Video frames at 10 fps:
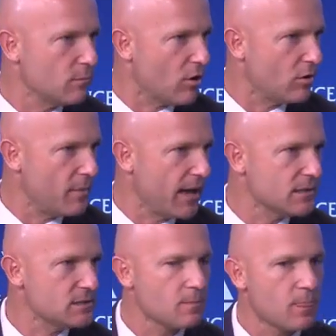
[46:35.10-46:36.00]

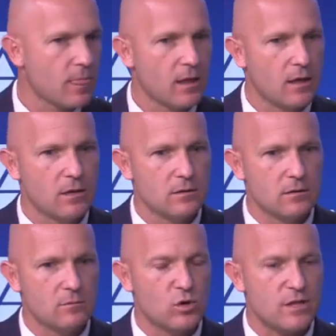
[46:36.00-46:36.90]
broadband
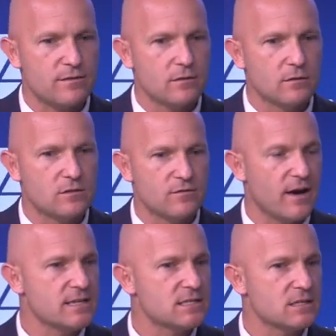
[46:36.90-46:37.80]
with
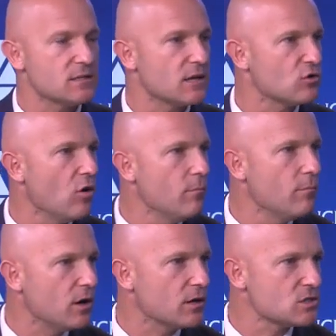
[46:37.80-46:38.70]
devices like
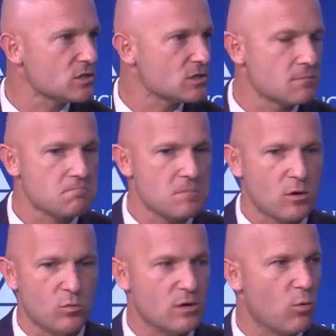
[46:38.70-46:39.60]
Chromebooks.
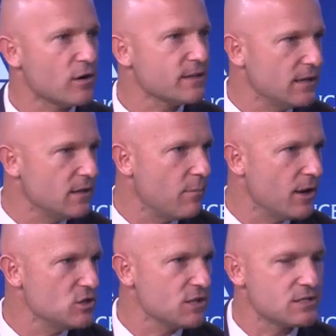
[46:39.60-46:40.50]
We can work that into
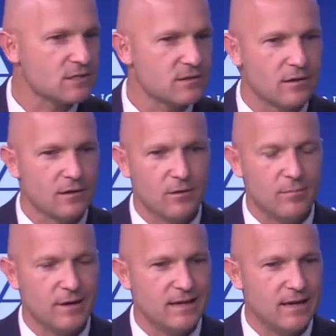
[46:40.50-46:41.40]
budgets.
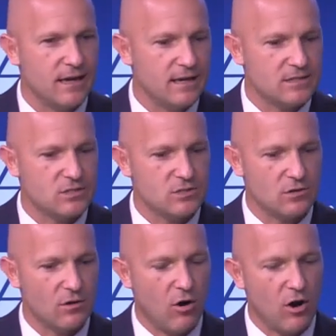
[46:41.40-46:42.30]
But
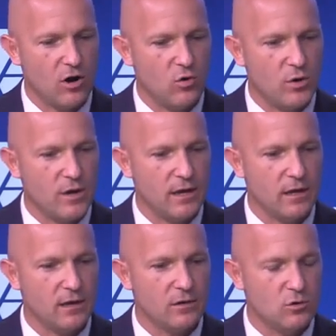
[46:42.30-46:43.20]
are
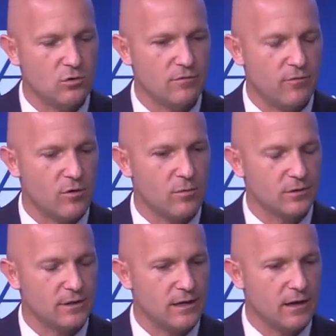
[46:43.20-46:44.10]
we
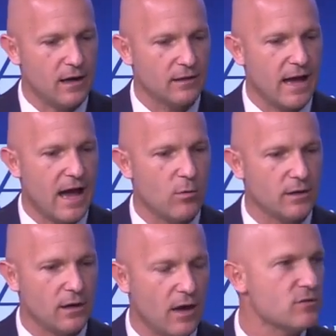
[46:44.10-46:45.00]
uniformly
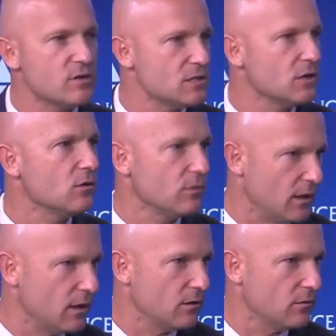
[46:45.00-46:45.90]
allowing every single
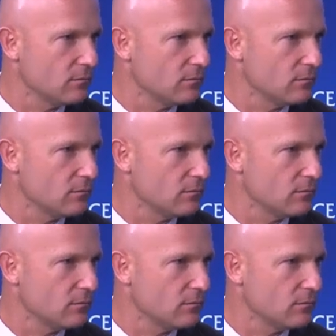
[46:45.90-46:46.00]
kid